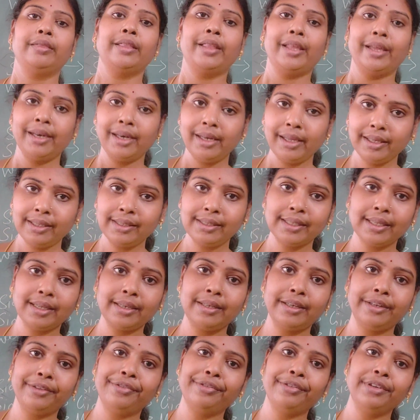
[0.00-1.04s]
There is
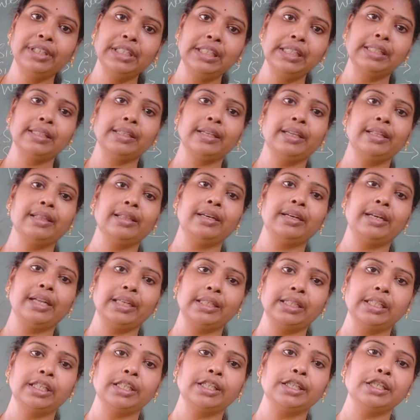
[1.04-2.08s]
a difference in the
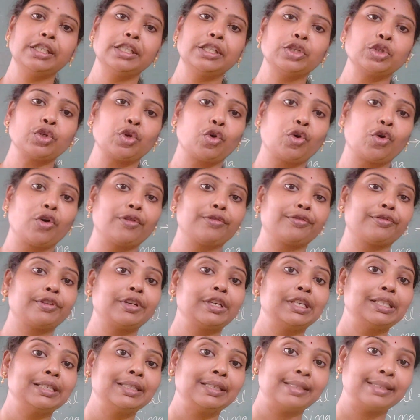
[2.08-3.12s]
densities of
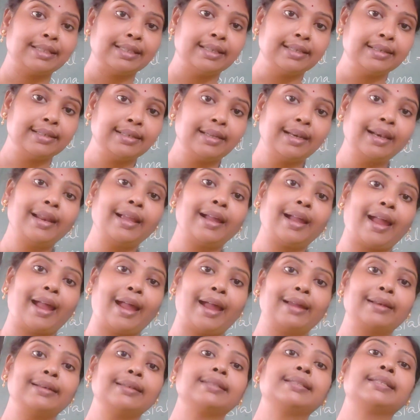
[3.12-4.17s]
seal
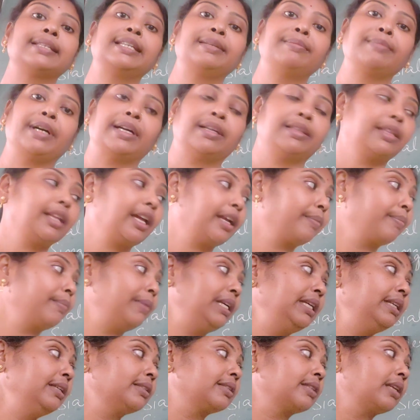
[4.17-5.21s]
and seema. That
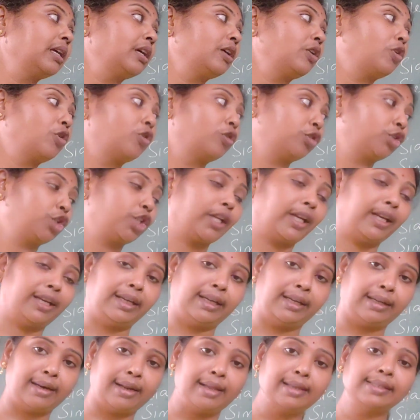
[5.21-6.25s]
means
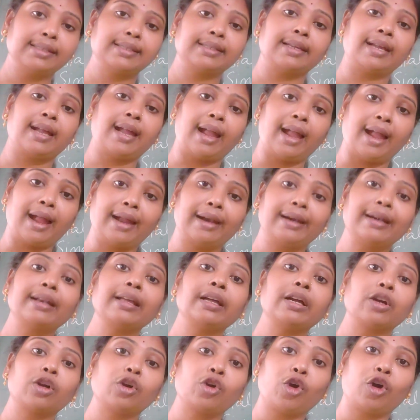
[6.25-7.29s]
oceanic crust and
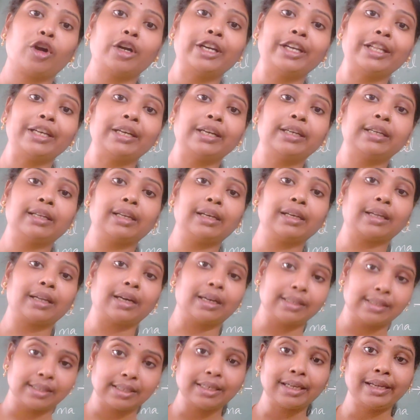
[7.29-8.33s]
continental
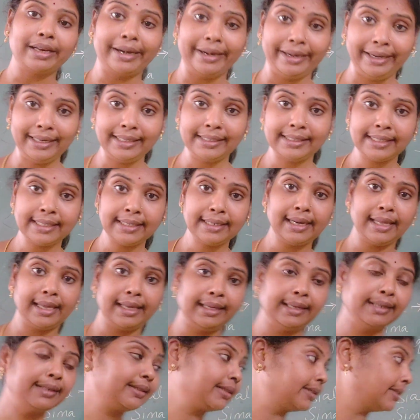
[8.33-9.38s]
crust. Reason
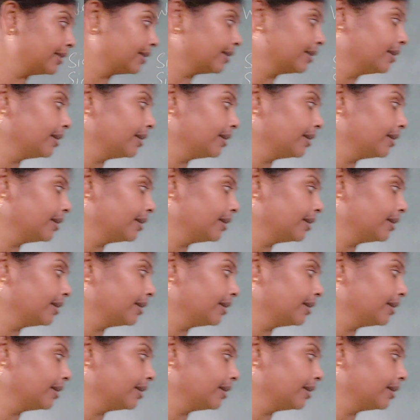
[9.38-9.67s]
is